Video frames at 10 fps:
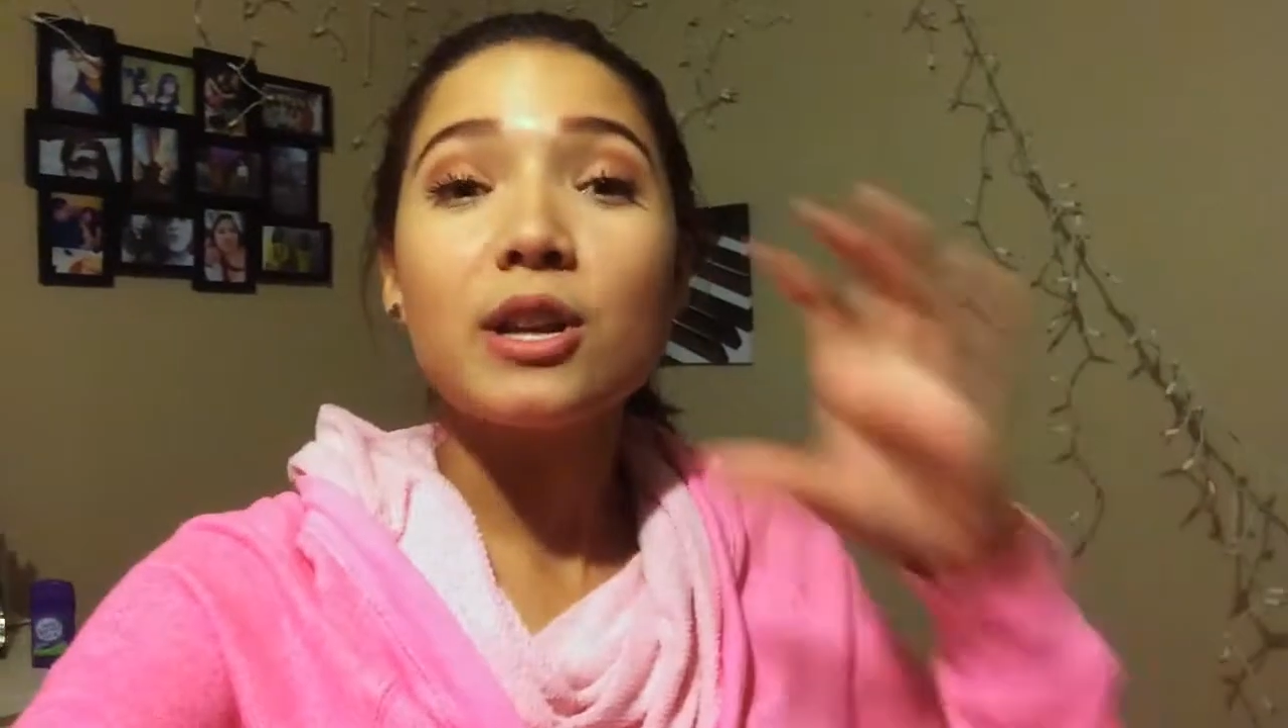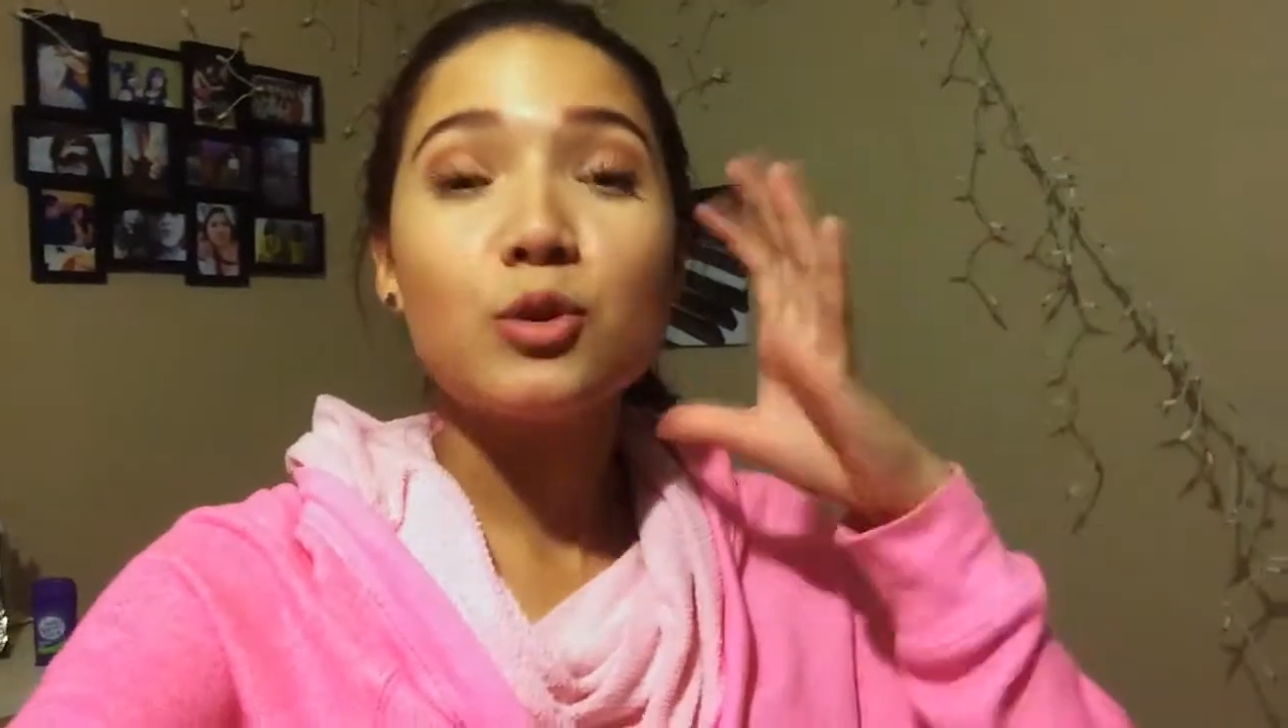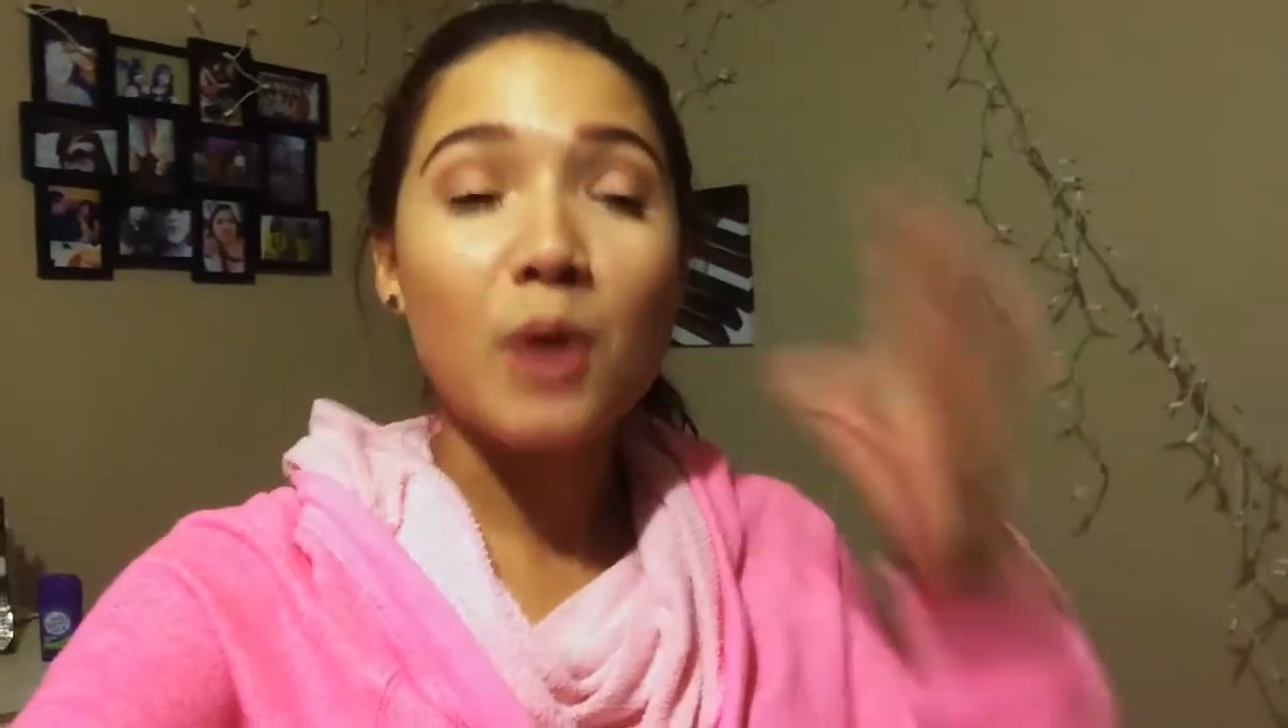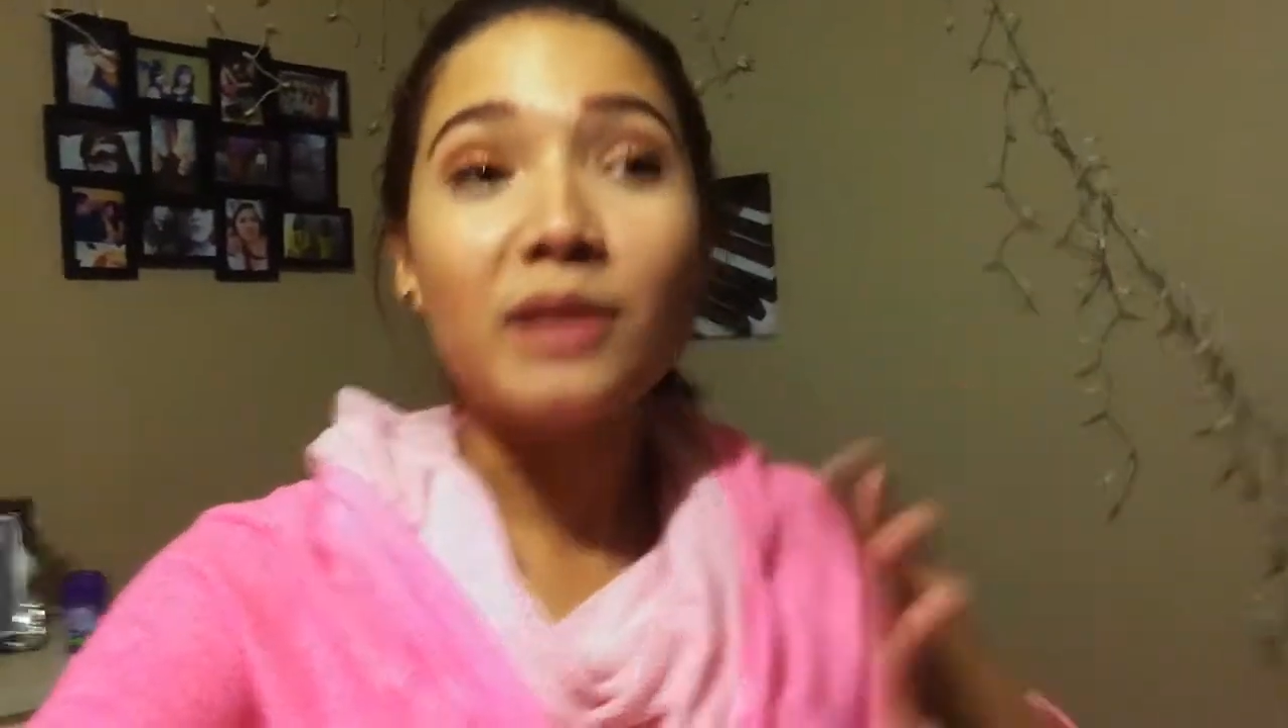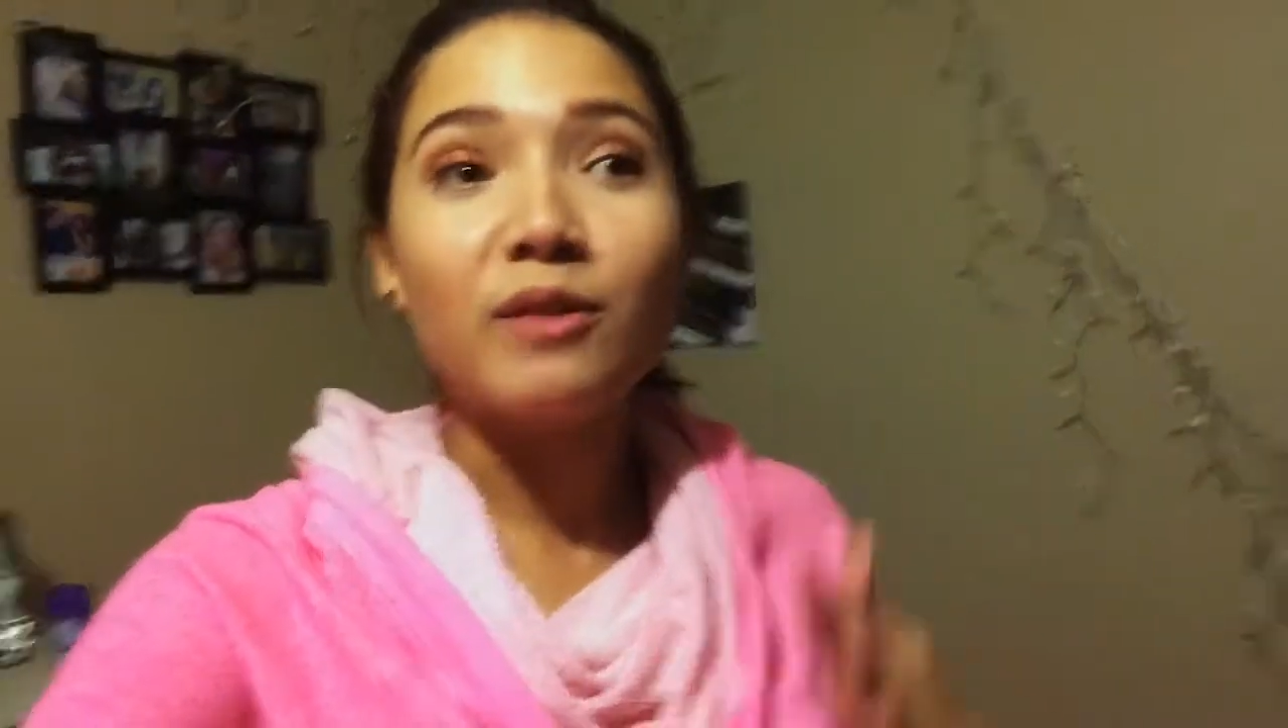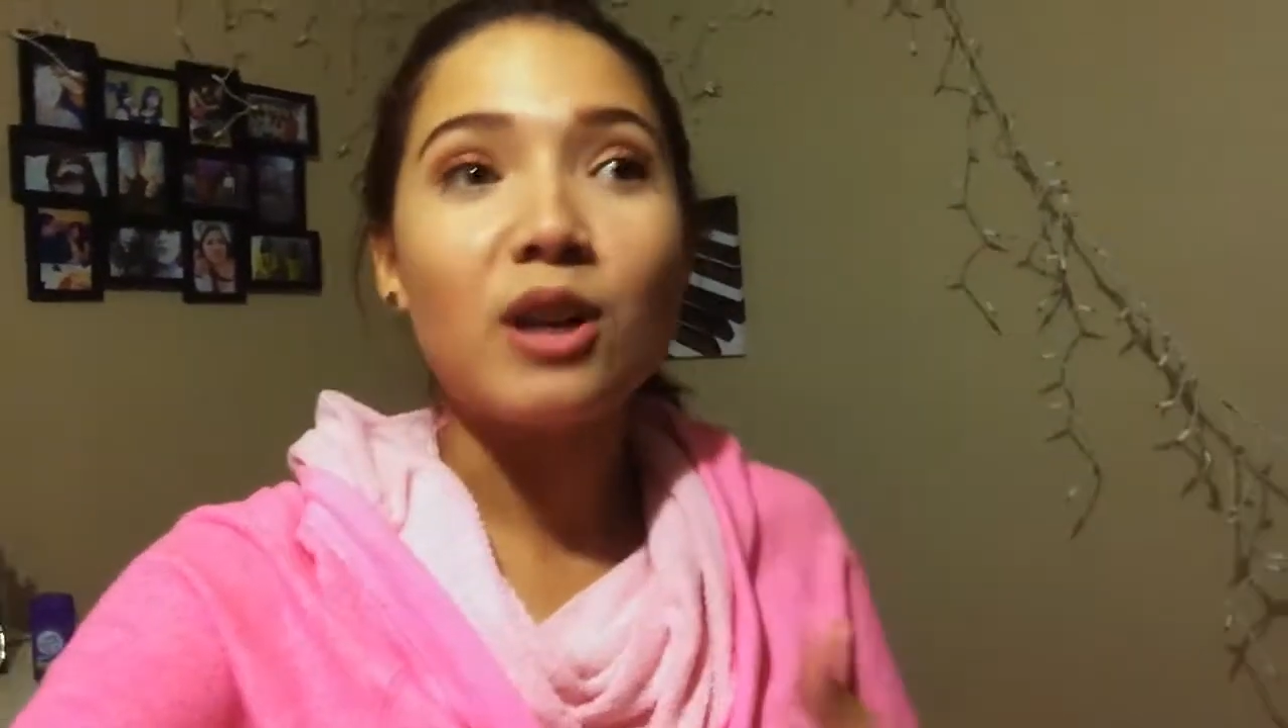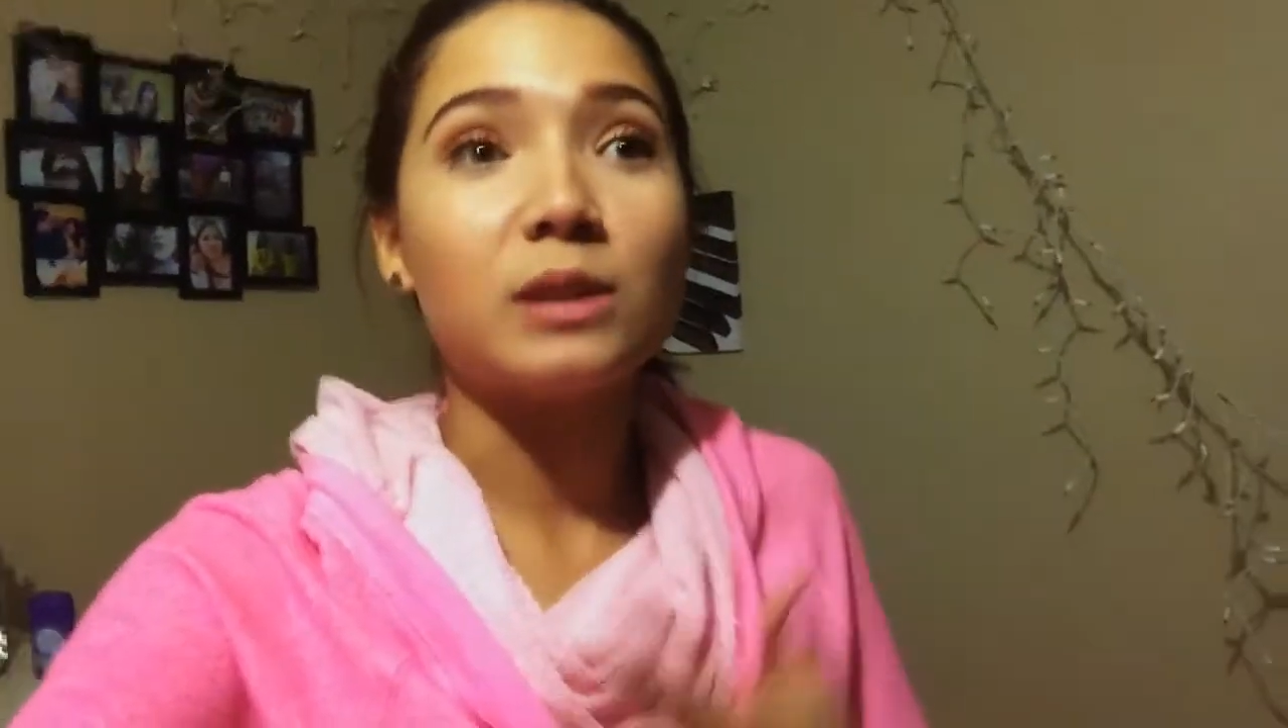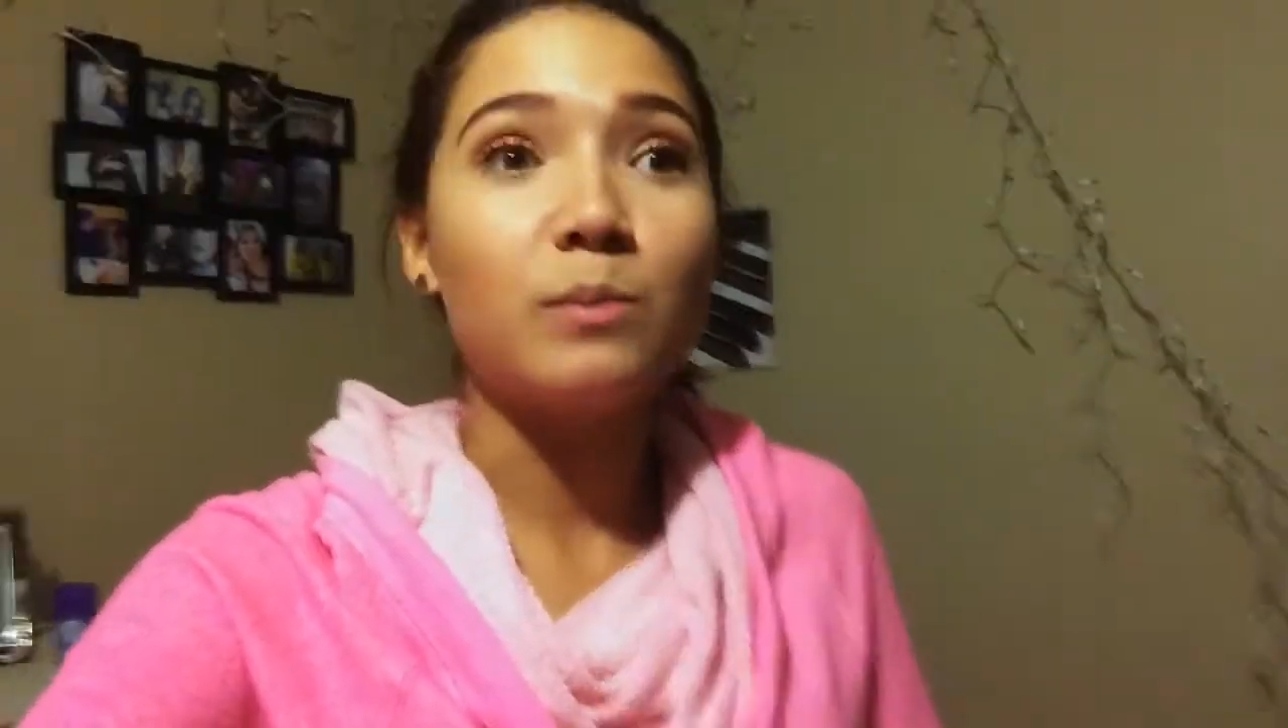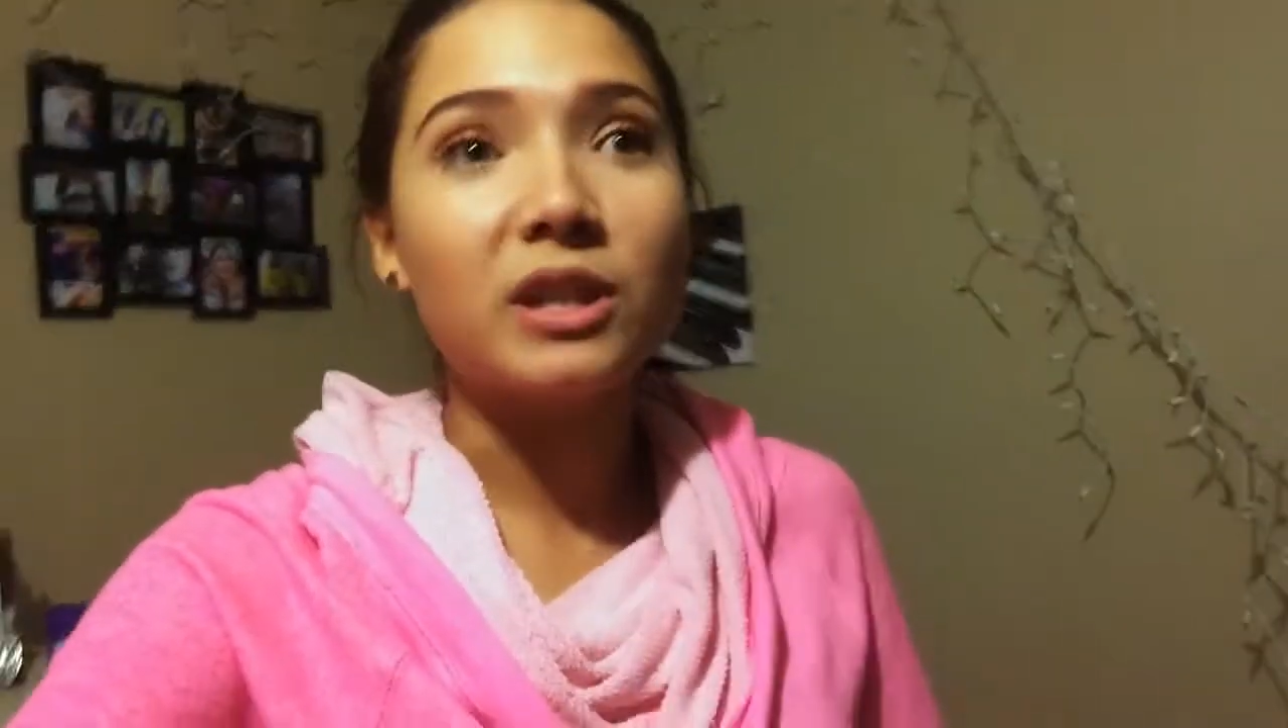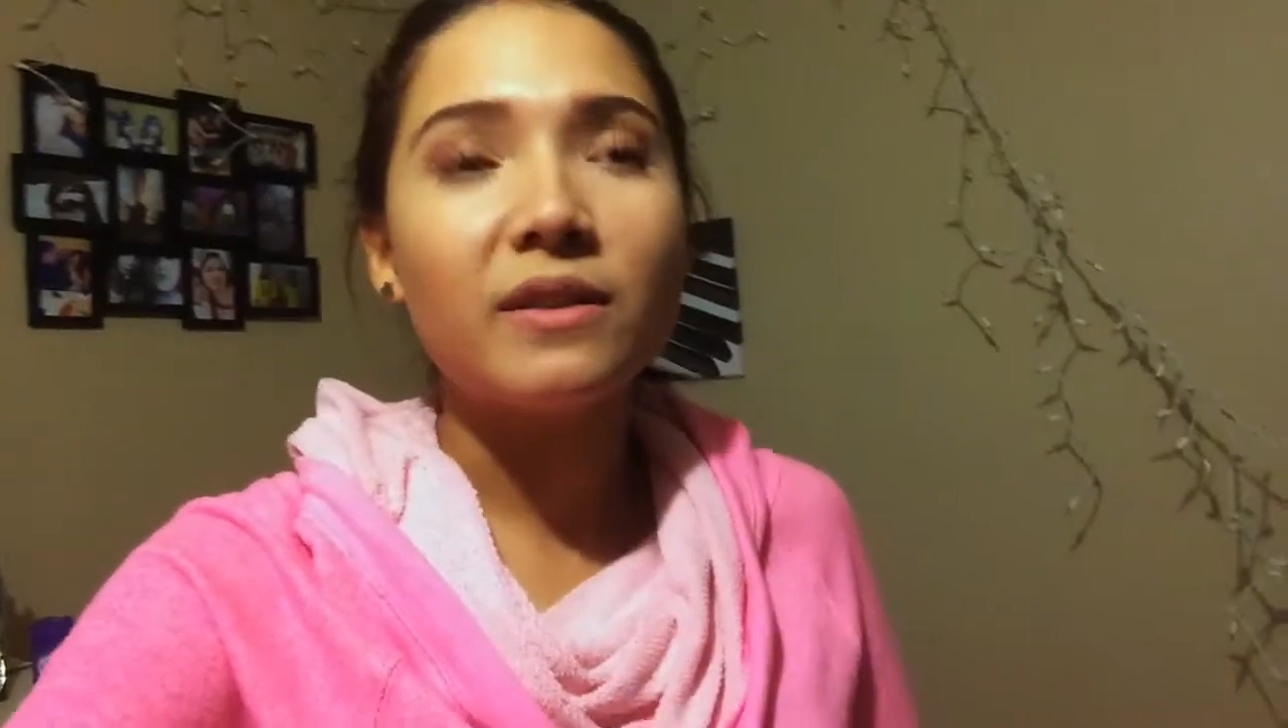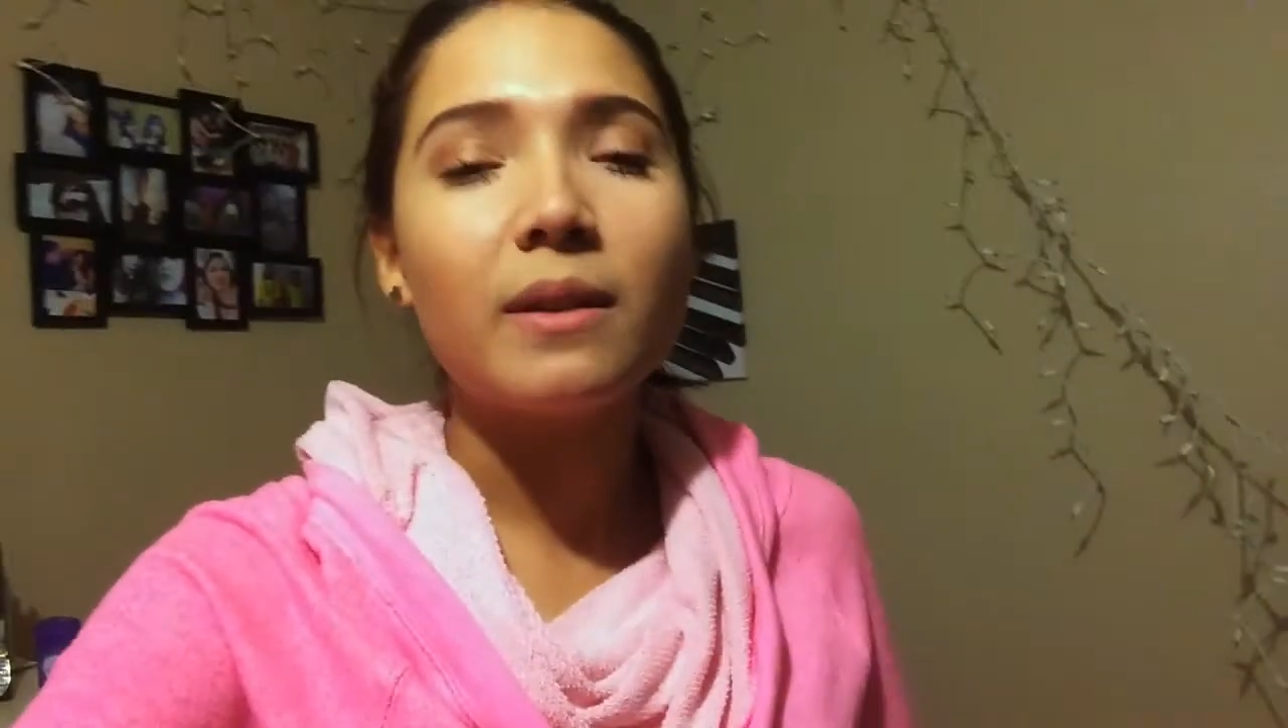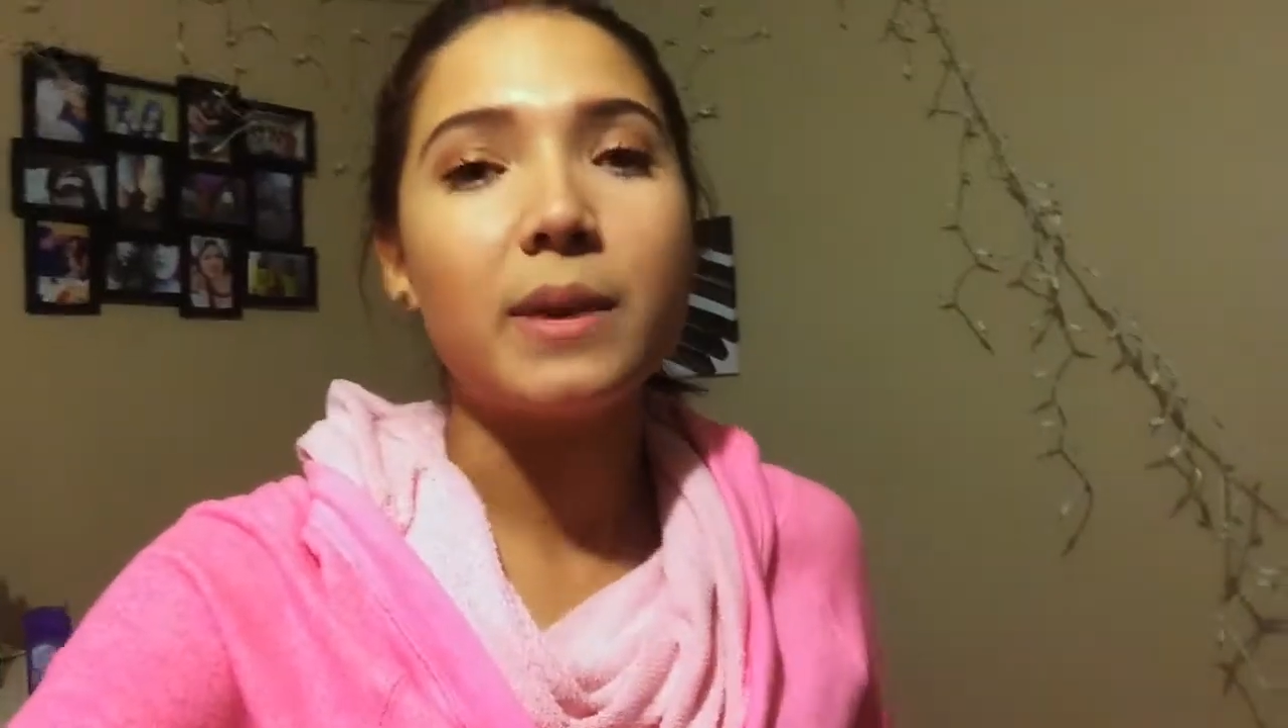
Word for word: to try to vlog as much of it